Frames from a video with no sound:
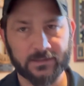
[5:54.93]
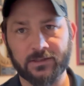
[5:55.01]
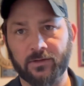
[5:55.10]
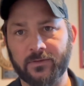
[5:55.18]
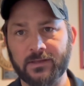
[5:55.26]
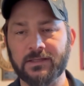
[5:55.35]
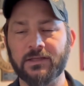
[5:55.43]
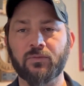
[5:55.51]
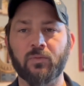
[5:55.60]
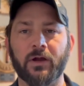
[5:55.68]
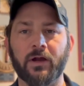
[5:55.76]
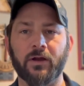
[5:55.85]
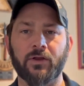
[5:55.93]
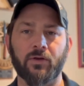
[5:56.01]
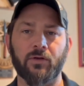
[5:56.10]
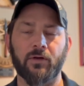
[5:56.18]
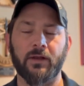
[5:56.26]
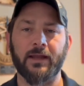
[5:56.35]
So this is where you're
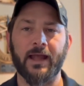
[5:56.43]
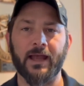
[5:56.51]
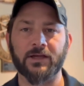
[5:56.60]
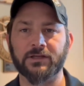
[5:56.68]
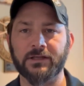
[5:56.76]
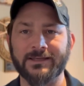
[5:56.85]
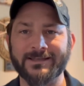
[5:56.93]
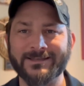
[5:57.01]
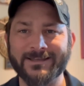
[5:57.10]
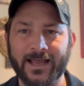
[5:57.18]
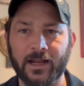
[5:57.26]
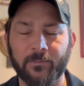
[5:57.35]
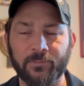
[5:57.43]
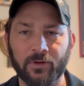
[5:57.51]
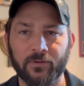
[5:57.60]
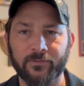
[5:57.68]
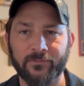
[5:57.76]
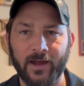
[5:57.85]
going to actually set up
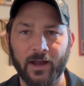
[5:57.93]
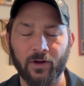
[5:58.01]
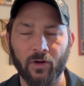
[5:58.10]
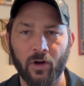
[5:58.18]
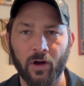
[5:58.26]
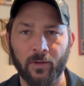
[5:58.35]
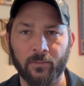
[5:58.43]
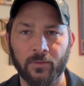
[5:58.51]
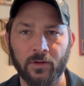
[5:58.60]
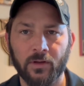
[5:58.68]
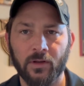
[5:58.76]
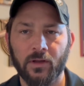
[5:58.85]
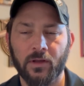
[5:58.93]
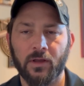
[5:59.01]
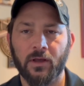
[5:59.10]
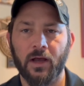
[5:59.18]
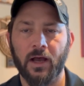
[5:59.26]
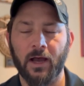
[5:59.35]
your firearm
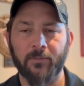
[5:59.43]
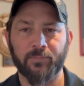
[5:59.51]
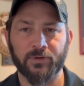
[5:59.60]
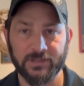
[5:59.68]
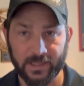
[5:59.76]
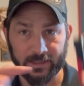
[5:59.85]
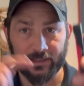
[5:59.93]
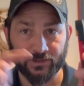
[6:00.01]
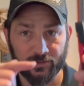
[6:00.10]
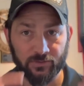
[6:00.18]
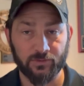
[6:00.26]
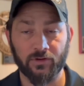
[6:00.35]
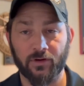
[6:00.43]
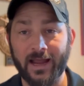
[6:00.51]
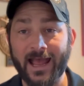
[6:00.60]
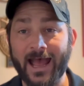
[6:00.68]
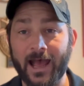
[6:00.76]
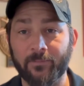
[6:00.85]
pertaining to your
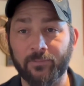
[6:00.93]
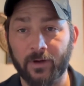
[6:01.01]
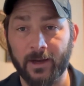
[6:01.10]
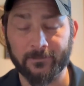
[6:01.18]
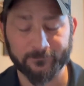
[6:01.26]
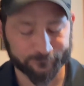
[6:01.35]
app, right?